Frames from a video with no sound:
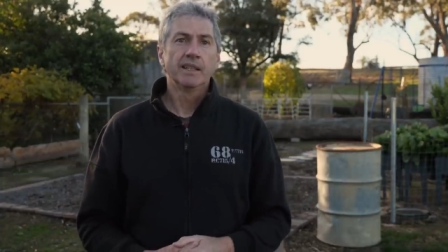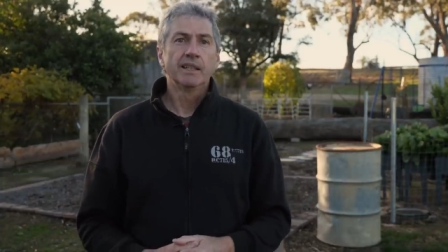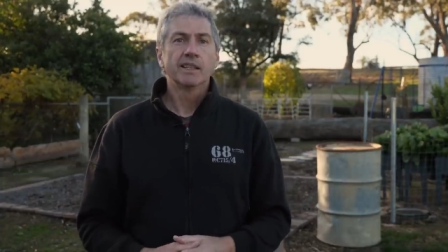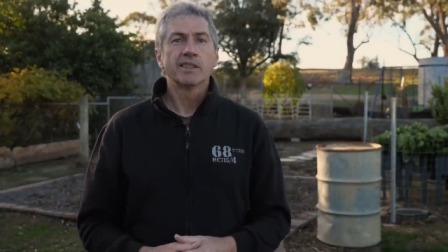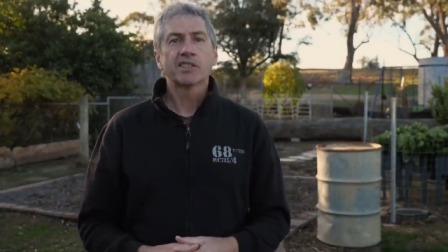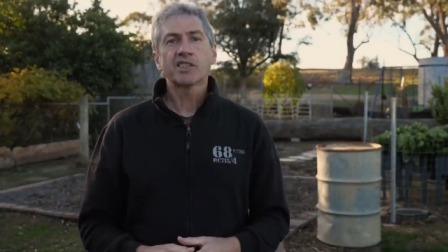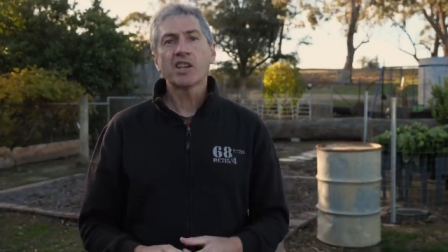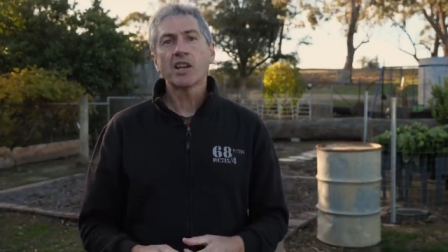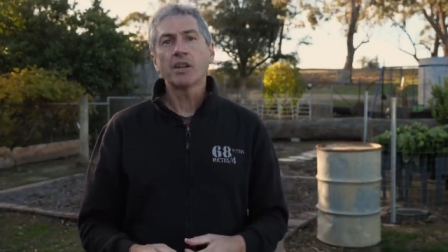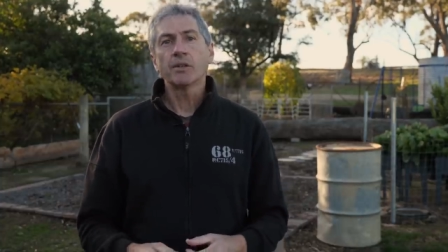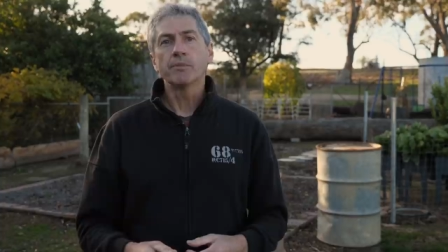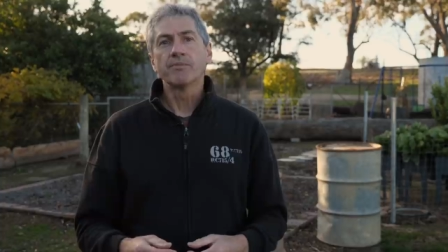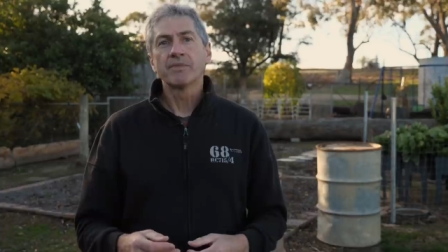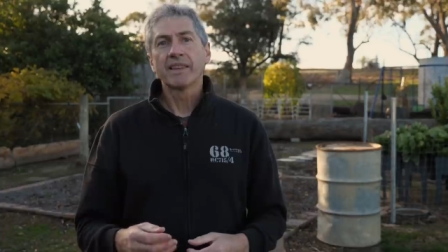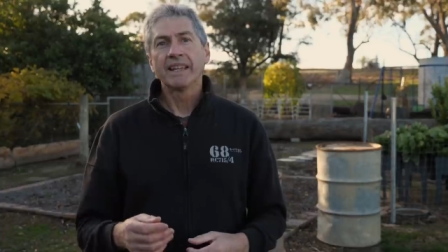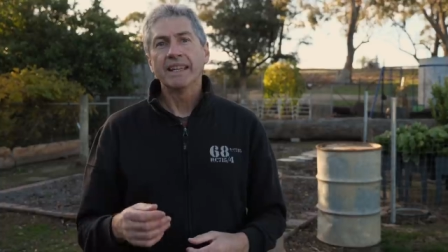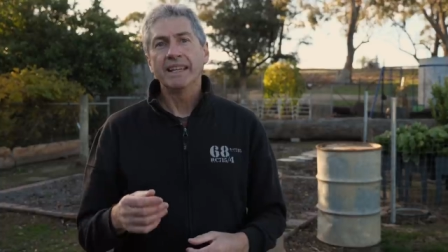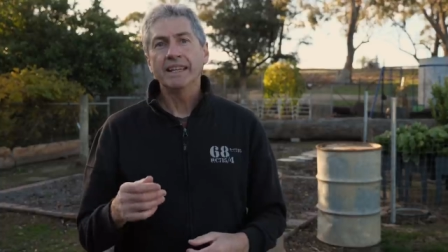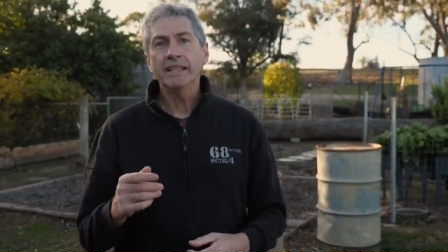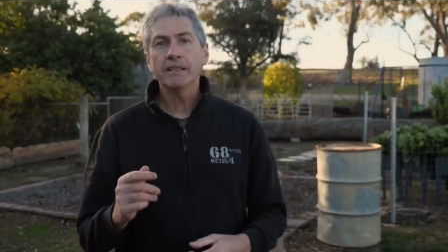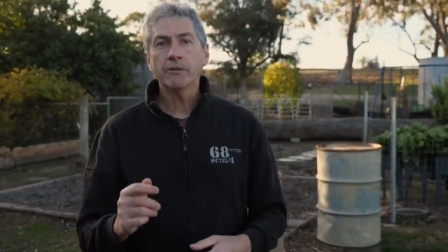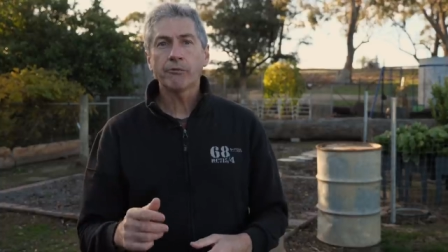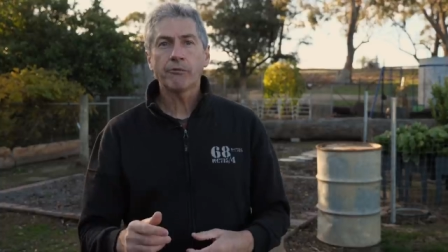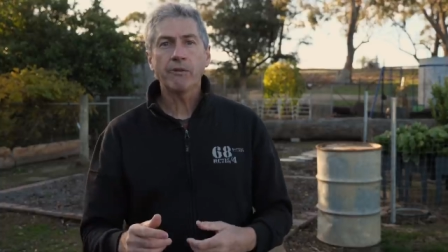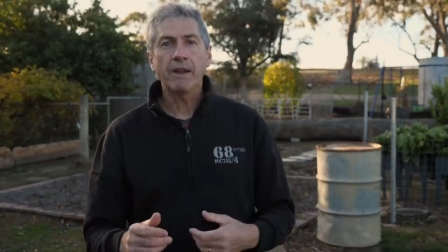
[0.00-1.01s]
So,
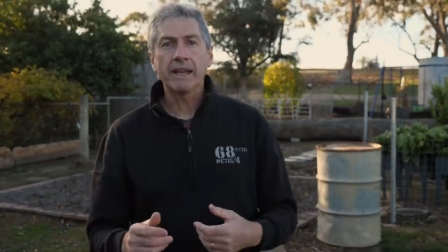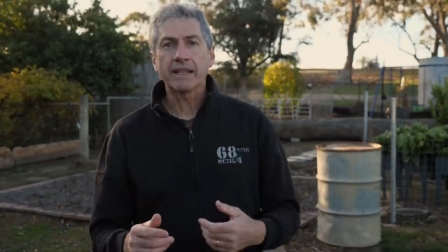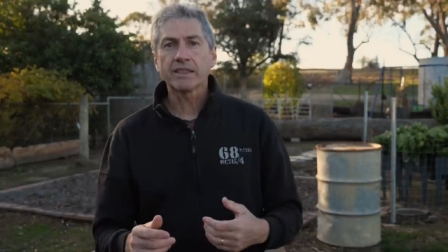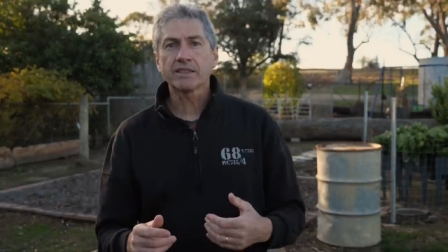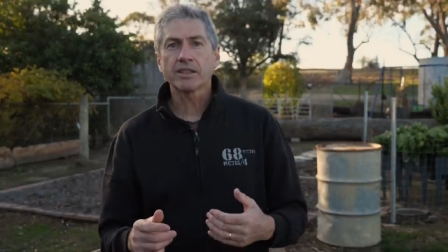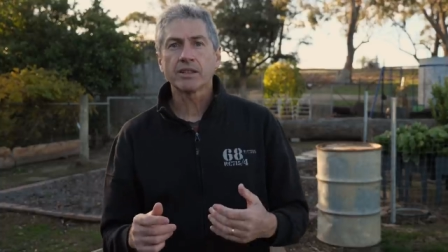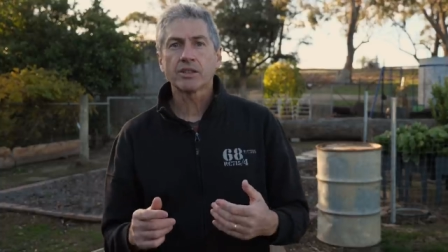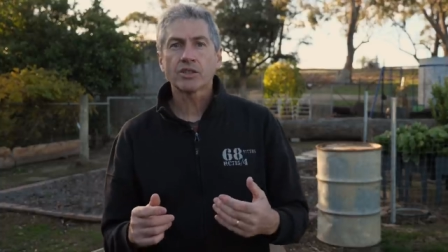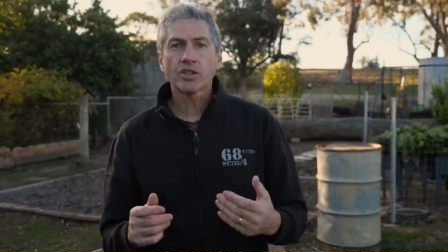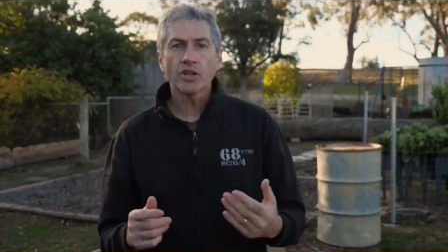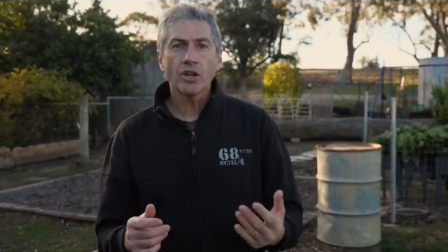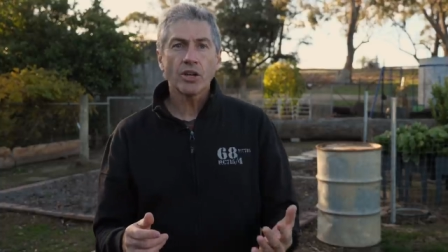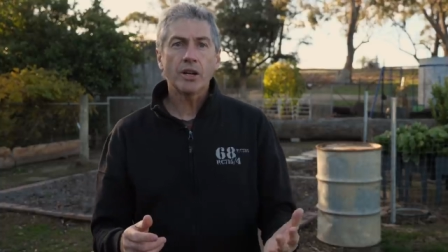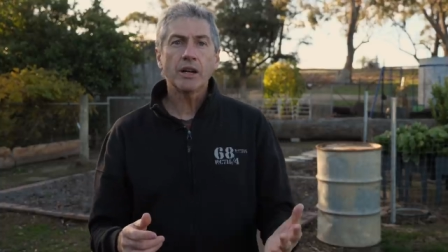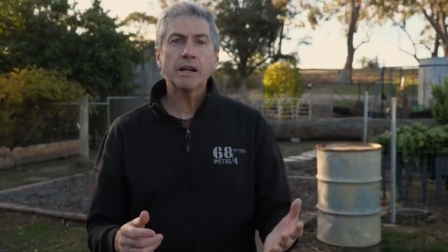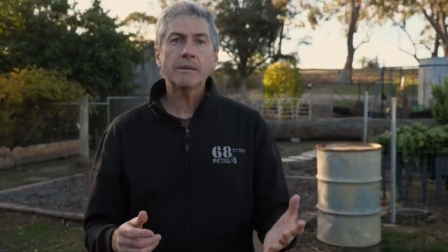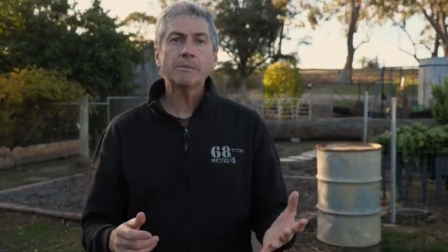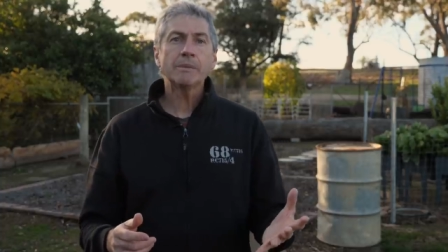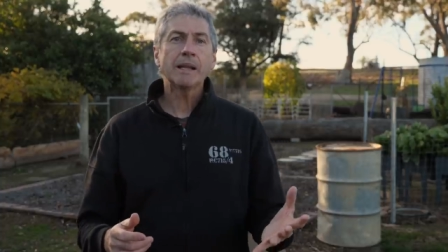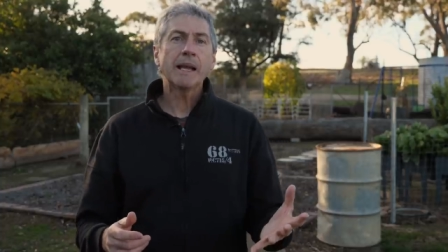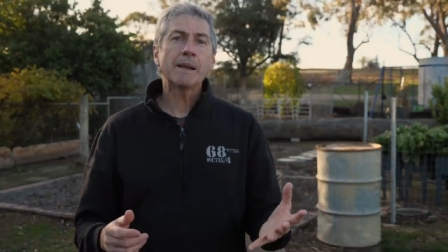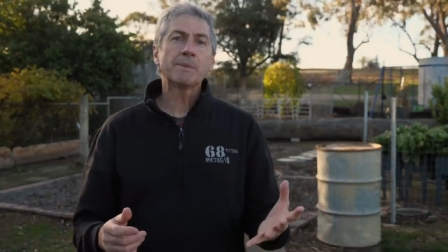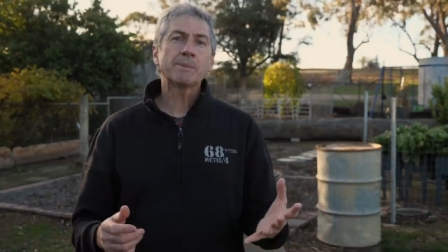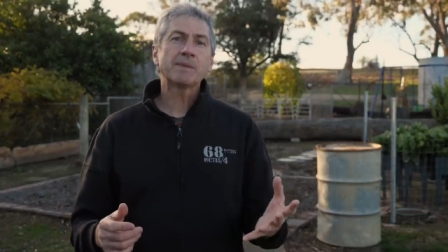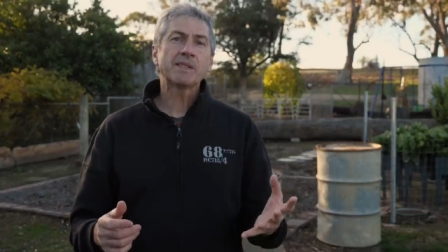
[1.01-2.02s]
in effect, time
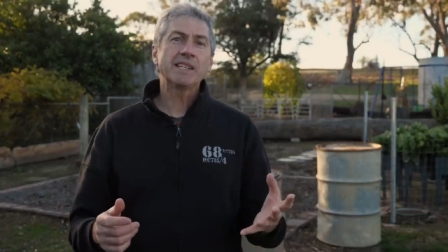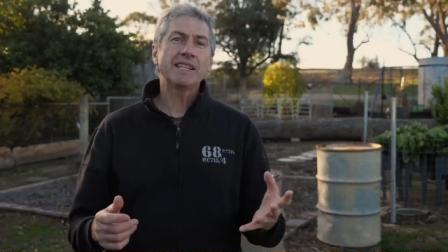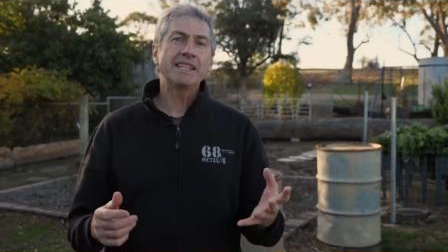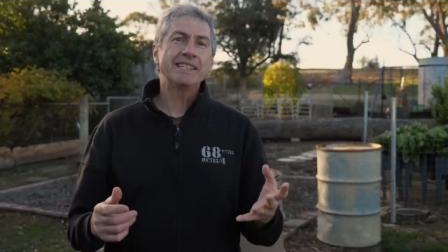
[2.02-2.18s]
lapse